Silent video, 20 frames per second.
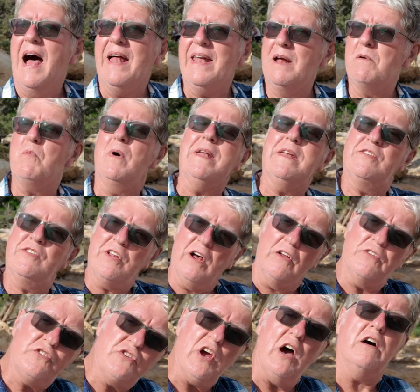And then when it
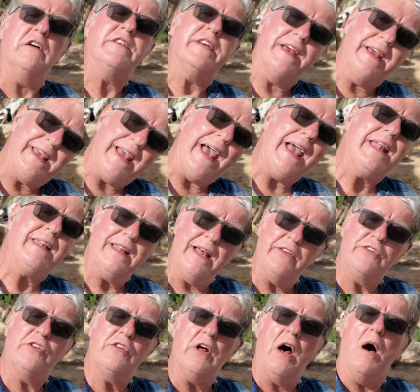starts charging again,
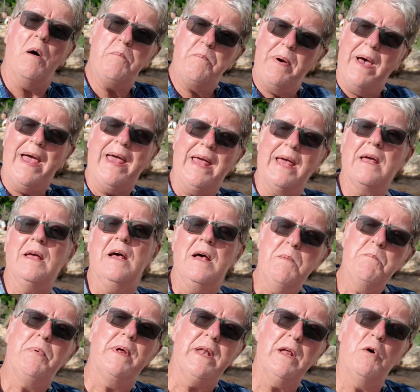they'll start paying,
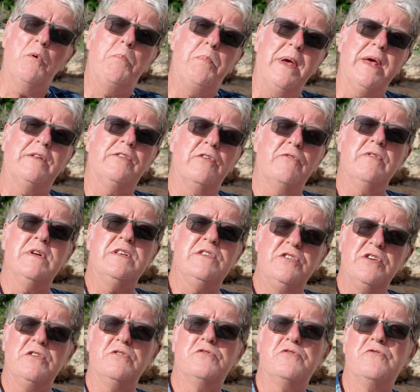but it'll be at a
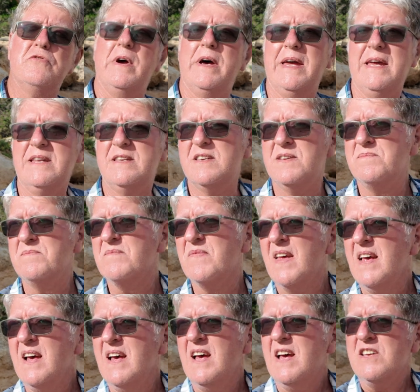reduced rate.
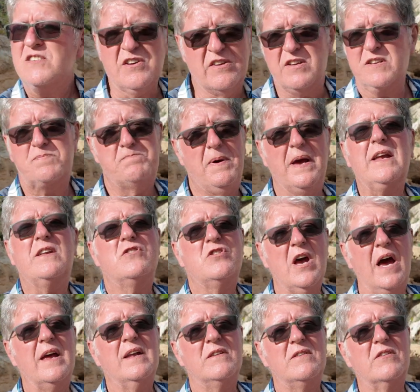So there's big
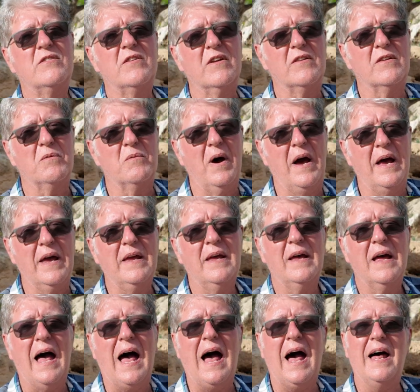changes on the
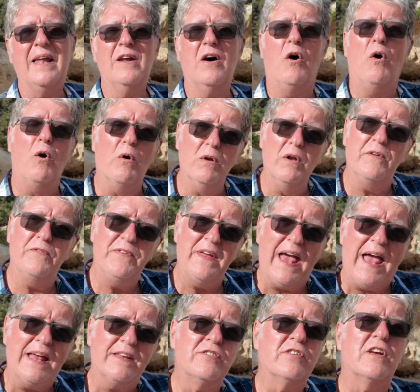way, and all of
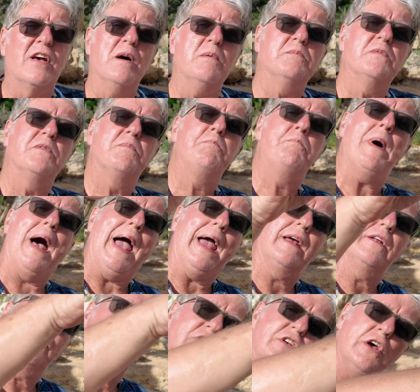this comes
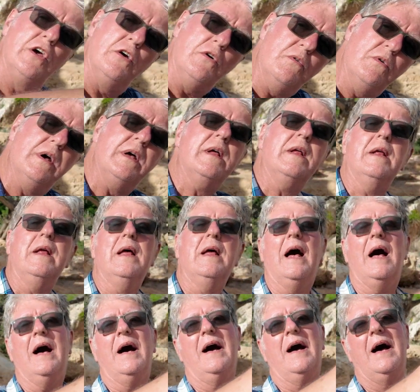back to
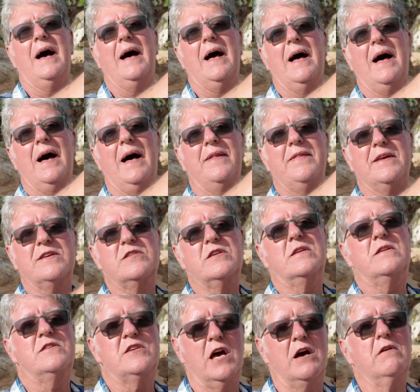uh,
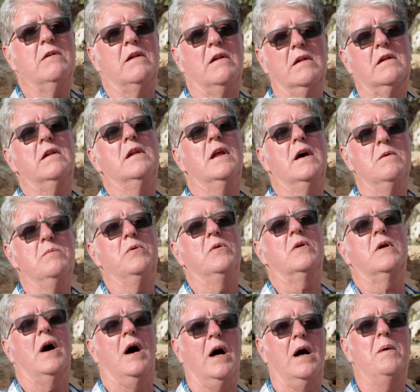this total
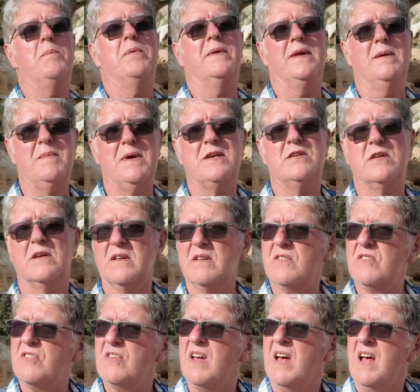global carbon
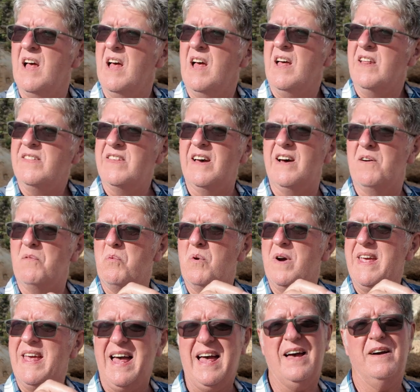emissions that
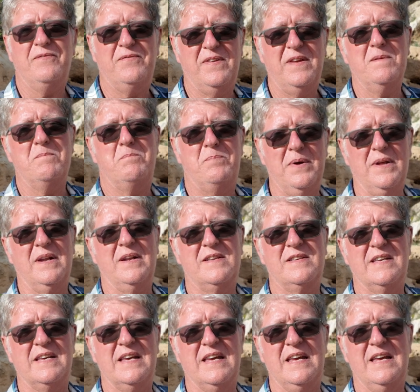we have the
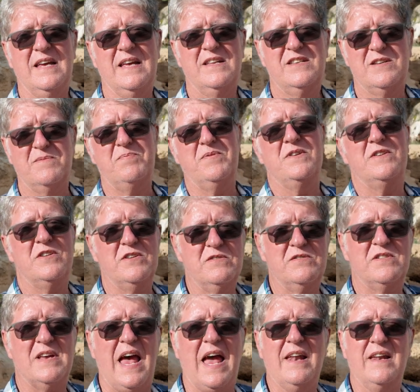ability to
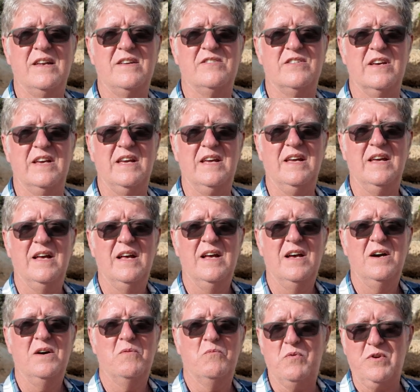produce energy
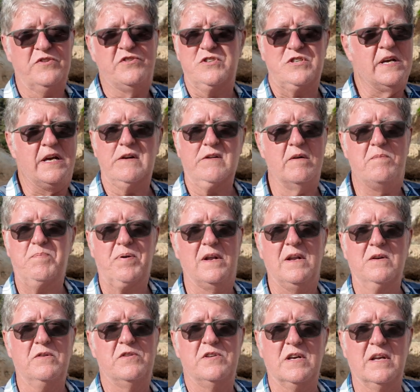with zero
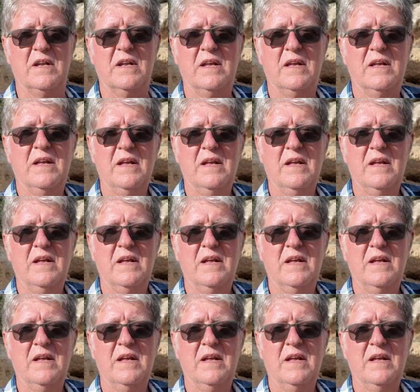pollution,